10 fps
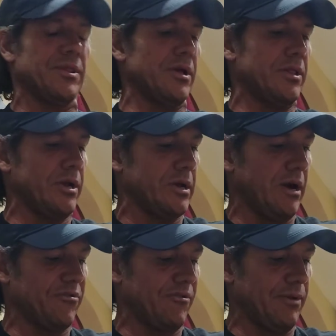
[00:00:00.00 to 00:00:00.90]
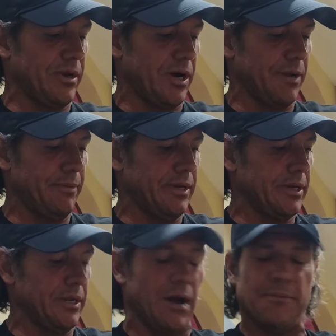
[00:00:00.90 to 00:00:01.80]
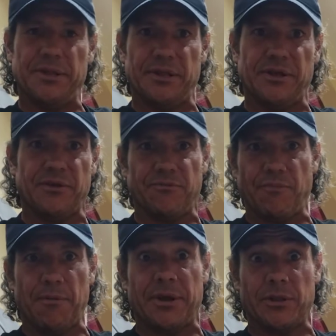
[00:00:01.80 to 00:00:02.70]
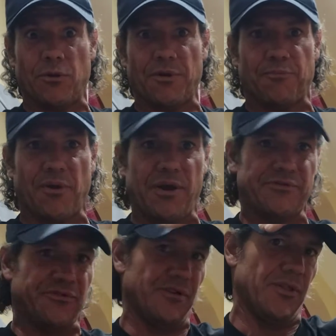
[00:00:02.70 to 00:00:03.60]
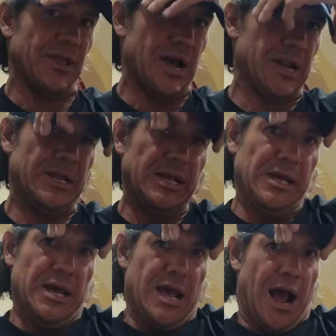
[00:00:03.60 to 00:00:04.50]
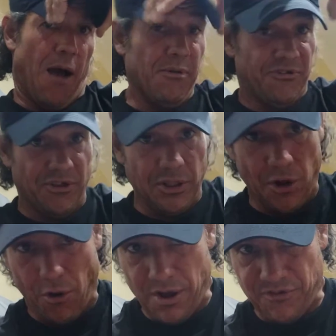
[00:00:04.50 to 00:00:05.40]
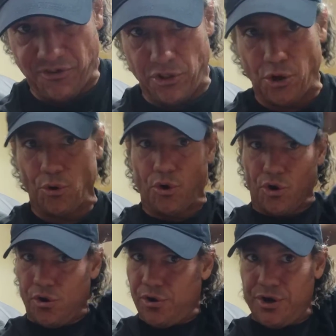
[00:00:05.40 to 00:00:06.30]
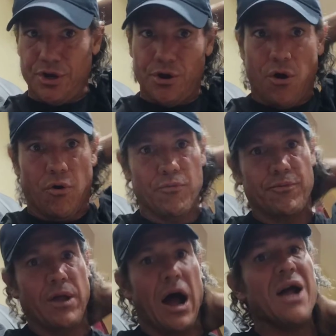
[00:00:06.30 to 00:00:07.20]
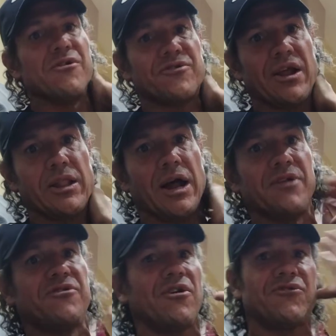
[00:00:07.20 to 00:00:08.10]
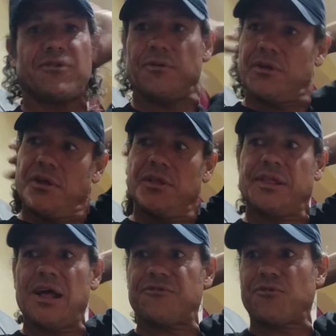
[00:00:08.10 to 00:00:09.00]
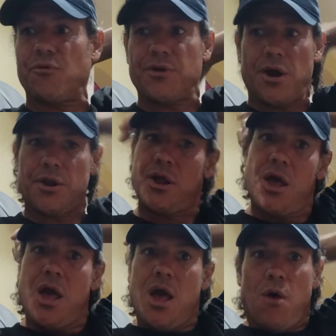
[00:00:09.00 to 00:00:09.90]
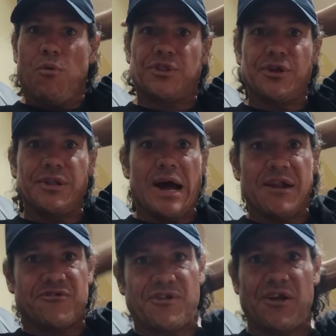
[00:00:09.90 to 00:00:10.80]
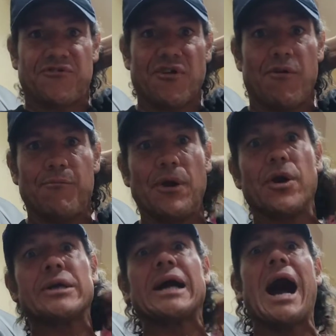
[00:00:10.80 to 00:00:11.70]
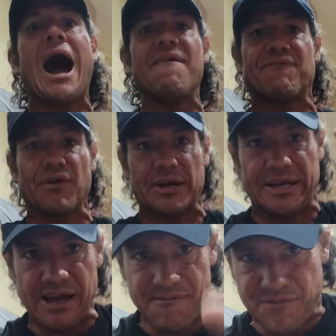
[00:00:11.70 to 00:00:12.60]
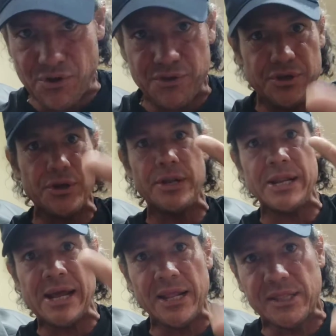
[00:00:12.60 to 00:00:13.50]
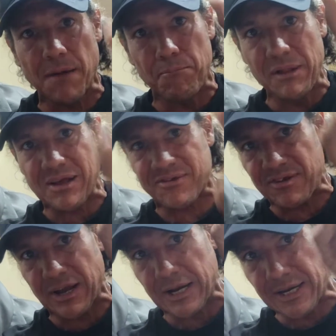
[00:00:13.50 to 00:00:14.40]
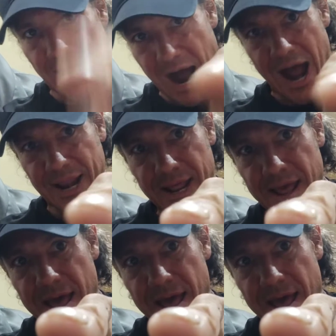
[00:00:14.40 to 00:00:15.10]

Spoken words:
the cost of the economy maybe you can lower the prices on that. Obviously, he's a little hurt, I understand a lot of jealousy that's going on with the United States of America. I forgive you. You need the blessing of God,